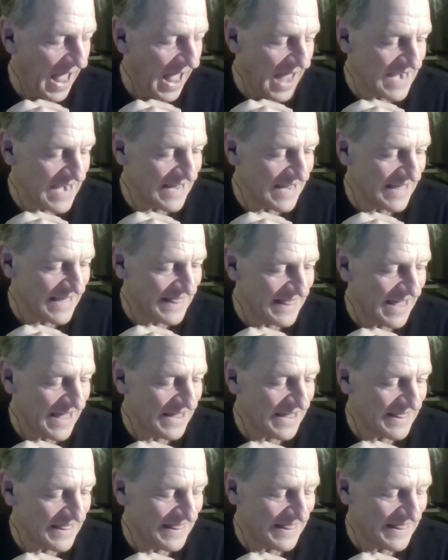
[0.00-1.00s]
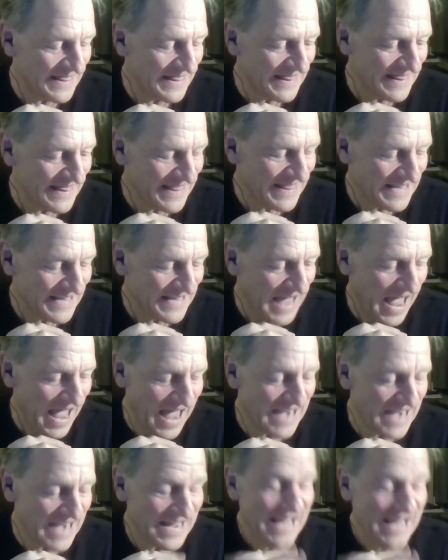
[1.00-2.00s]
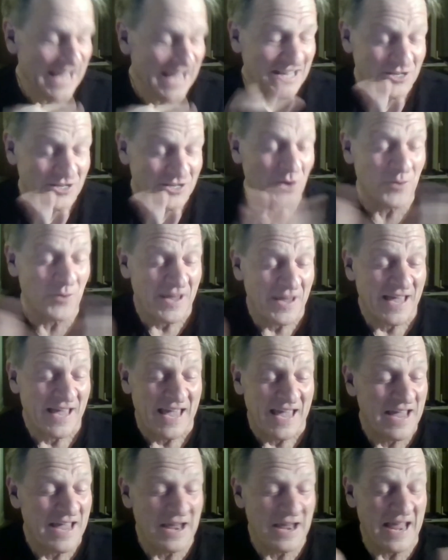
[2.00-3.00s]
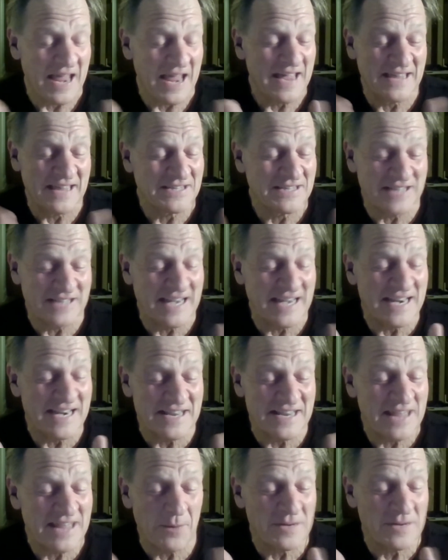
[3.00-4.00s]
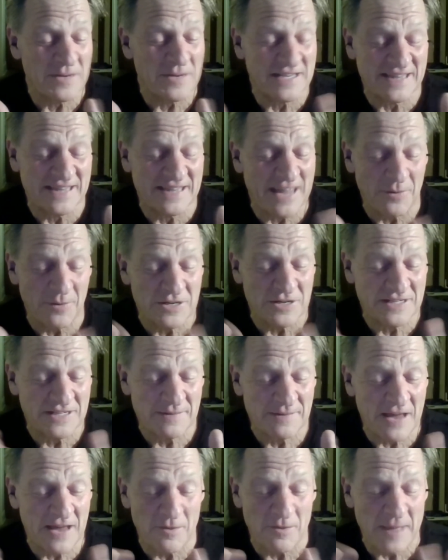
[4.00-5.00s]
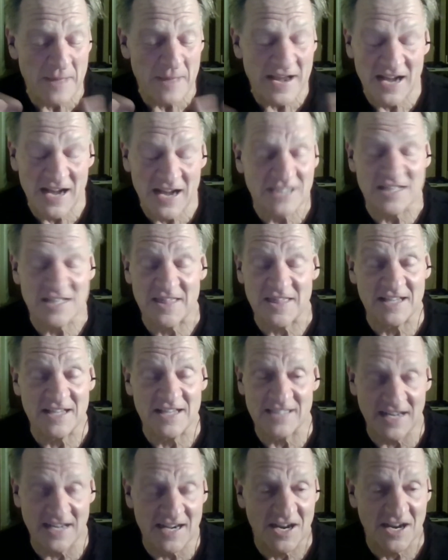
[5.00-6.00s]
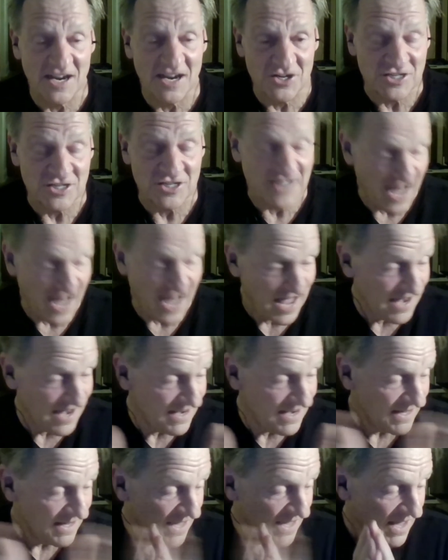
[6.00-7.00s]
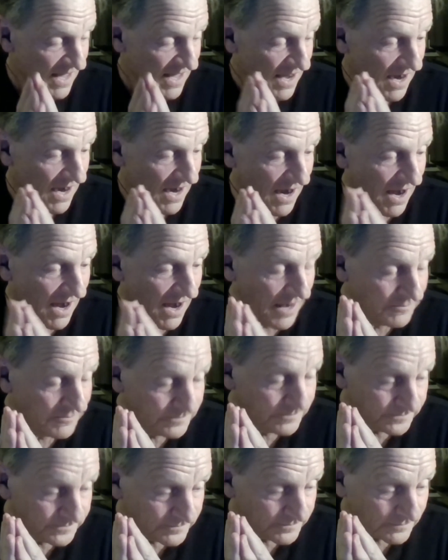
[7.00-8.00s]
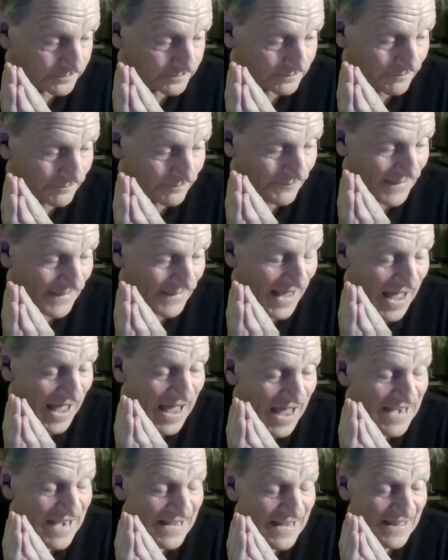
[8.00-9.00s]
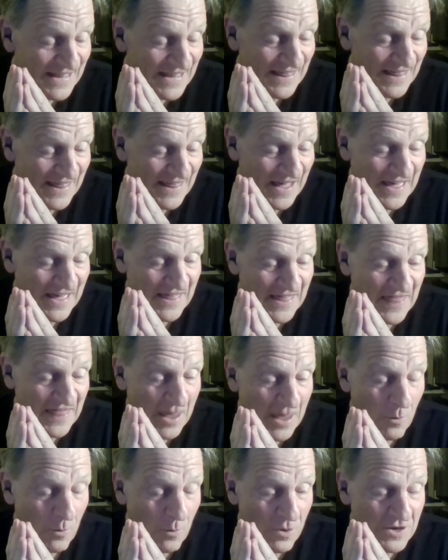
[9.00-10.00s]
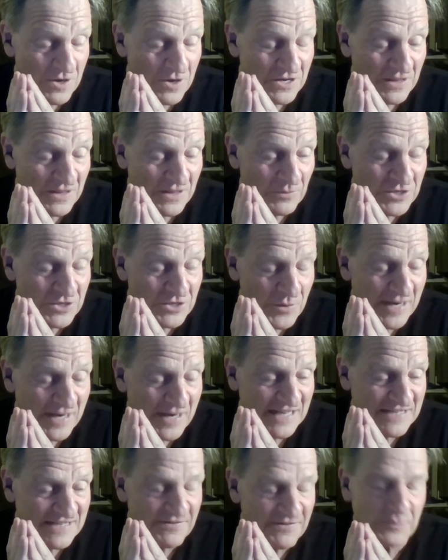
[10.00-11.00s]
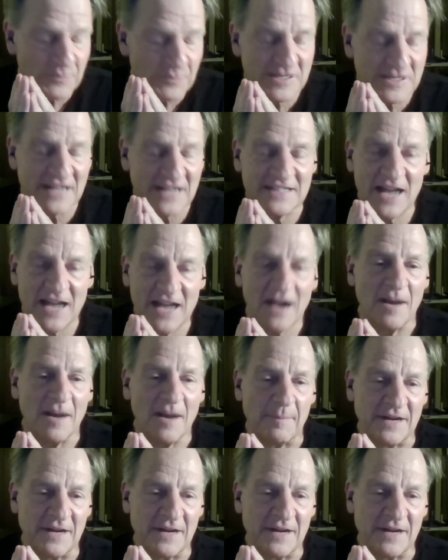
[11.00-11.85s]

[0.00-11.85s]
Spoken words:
and they and so they didn't they were making cuts to things they didn't understand, and they were doing it as if it was like a tech